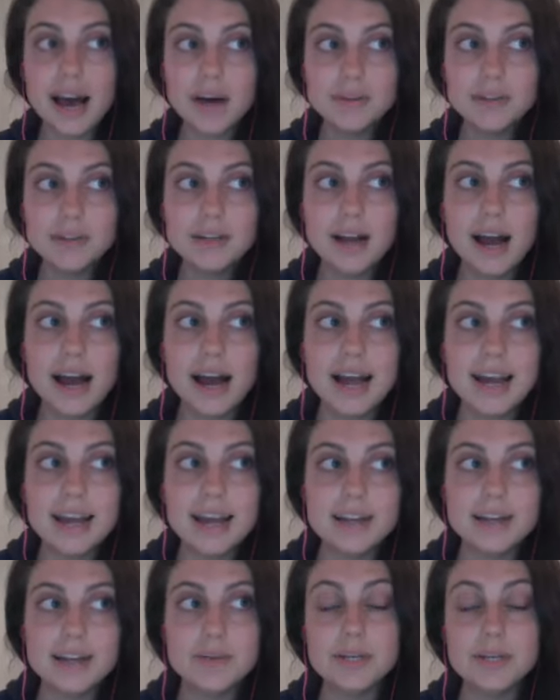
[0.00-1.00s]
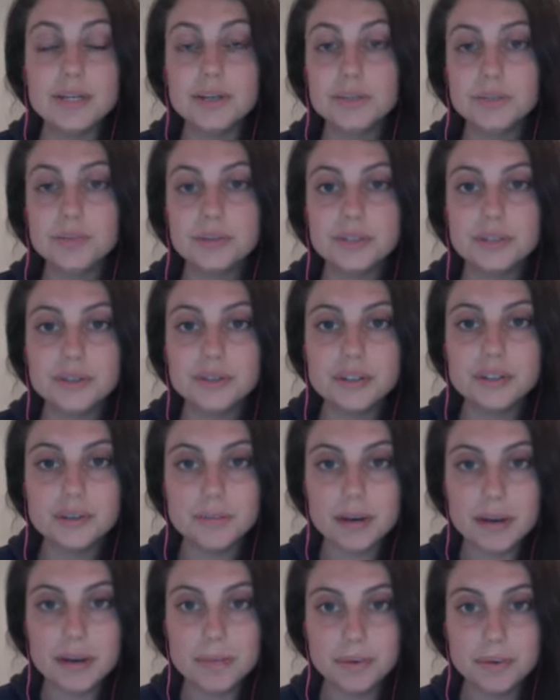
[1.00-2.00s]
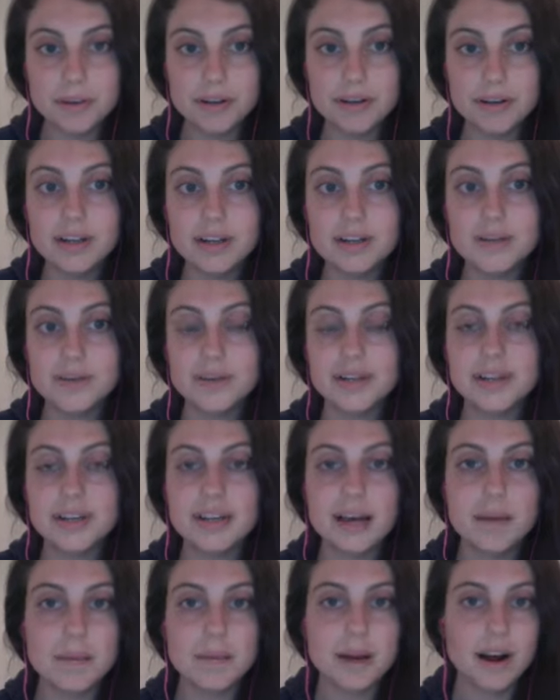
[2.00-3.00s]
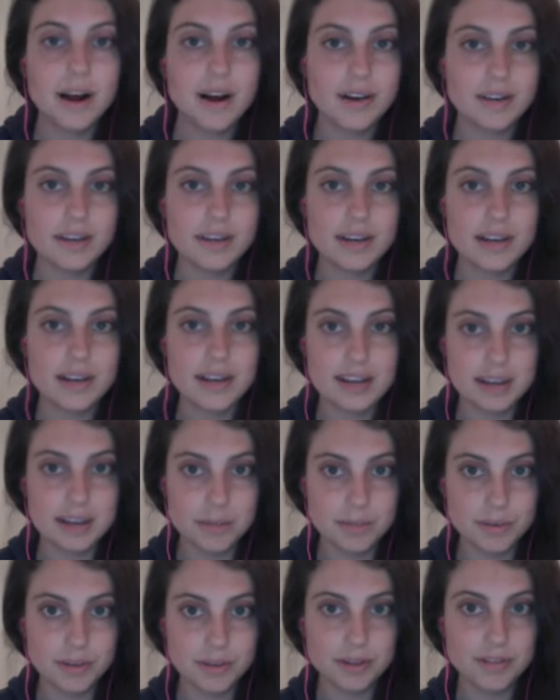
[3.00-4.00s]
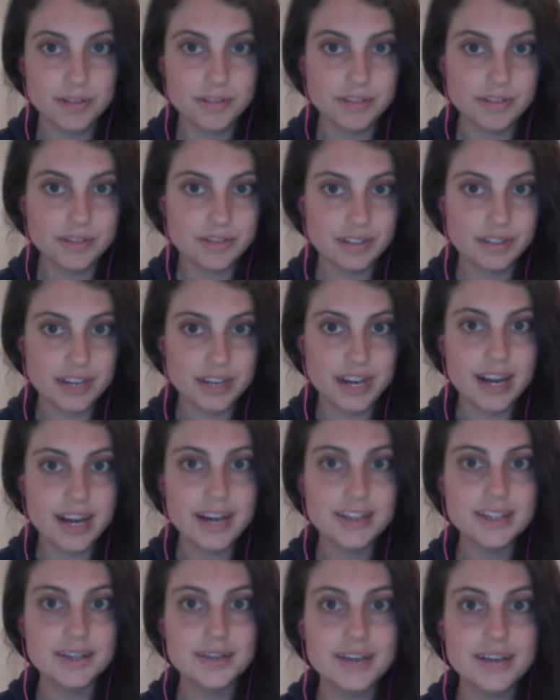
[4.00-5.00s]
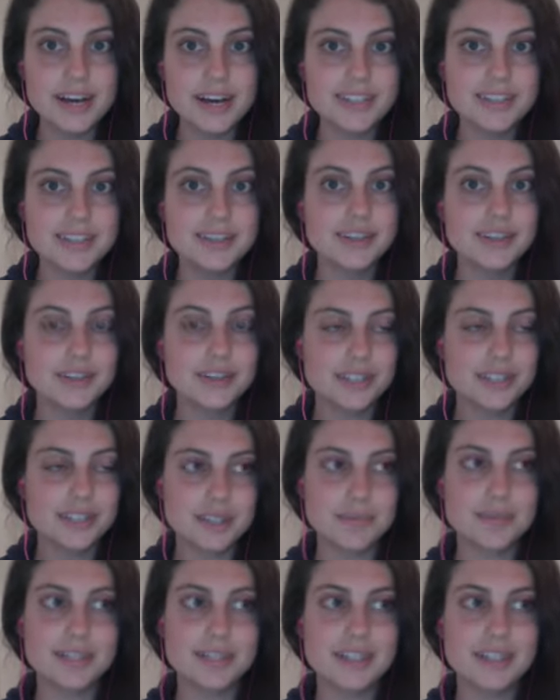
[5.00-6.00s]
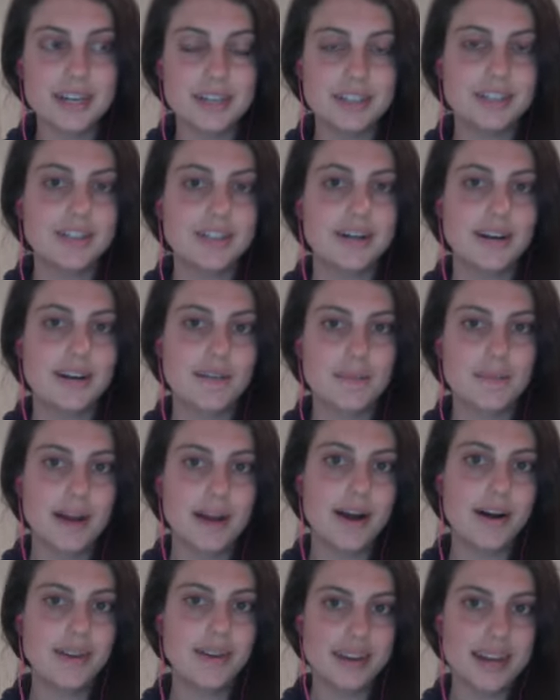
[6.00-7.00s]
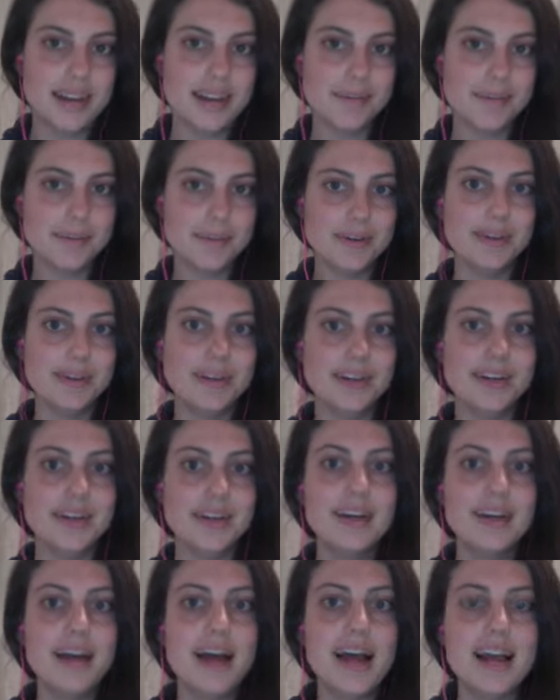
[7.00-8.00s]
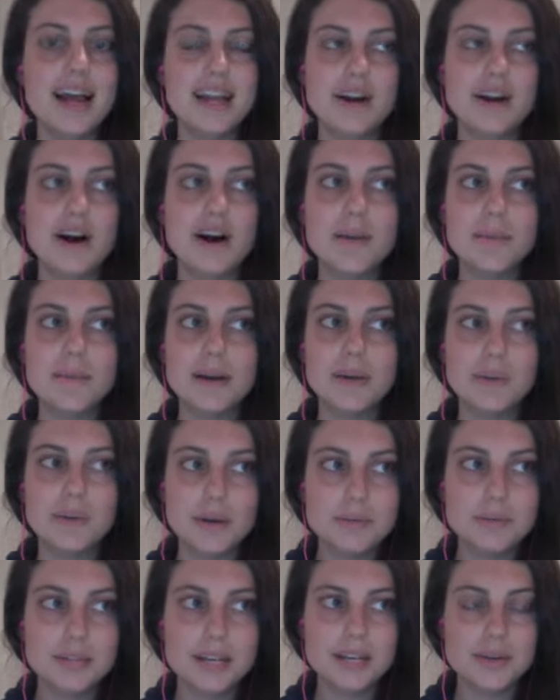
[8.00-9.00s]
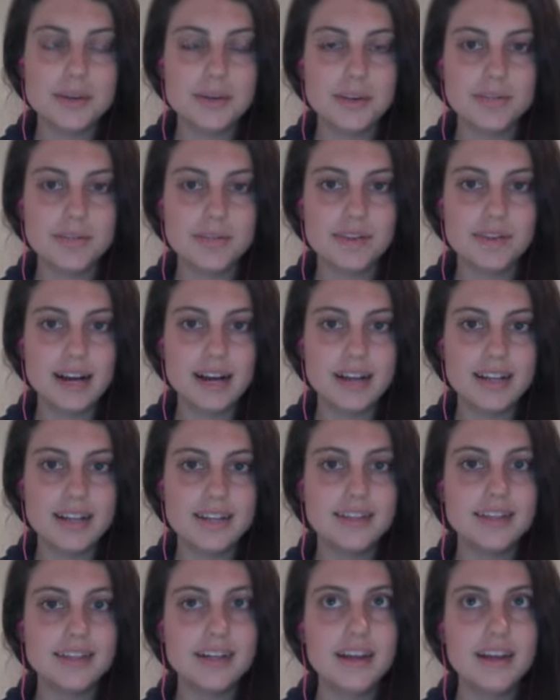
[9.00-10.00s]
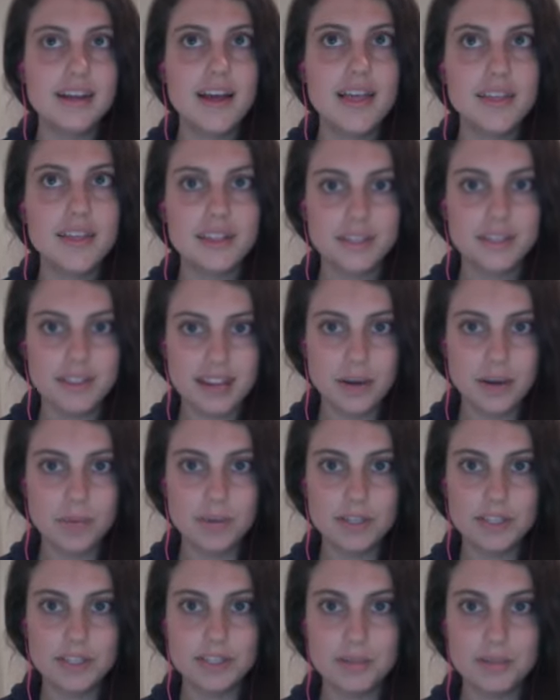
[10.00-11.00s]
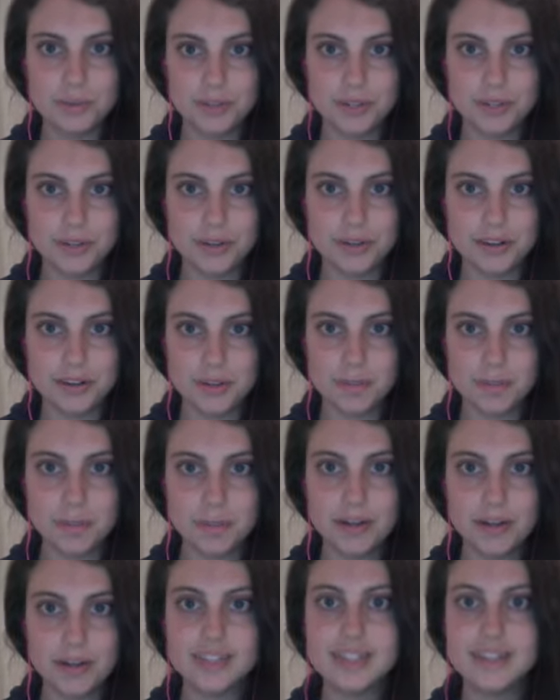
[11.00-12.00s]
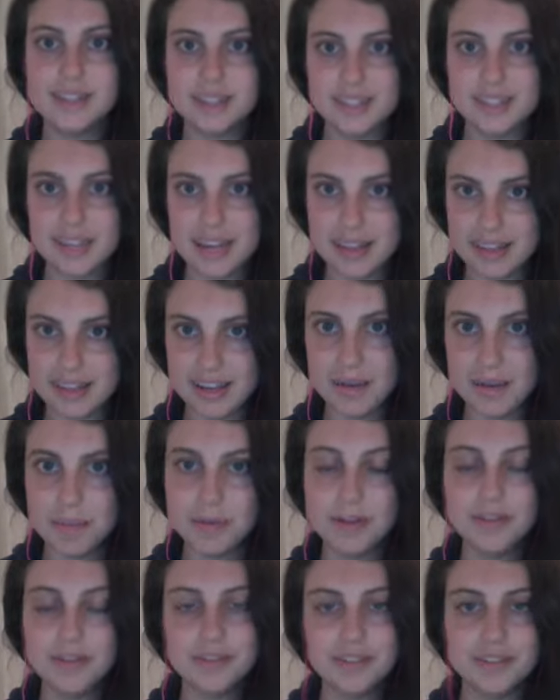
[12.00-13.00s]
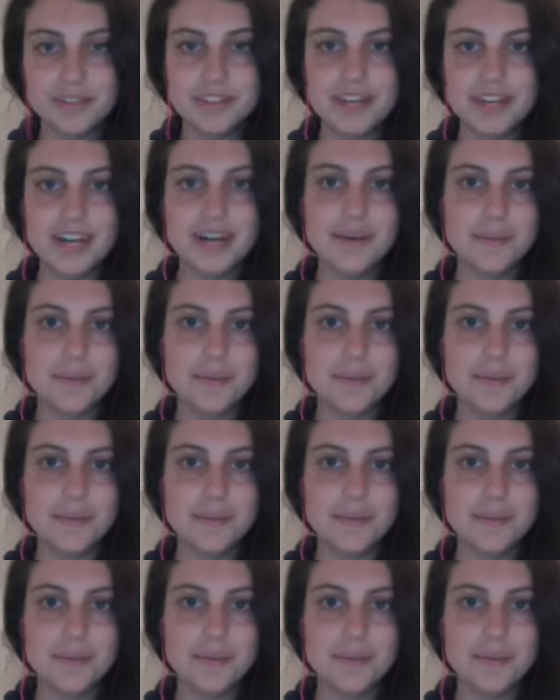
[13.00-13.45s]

one, I when you pre-order my book, you can get my holiday ebook for free. And so that's in the Christmas section of my holiday ebook. And on my website, you can find the link once you pre-order the book to get the ebook for free.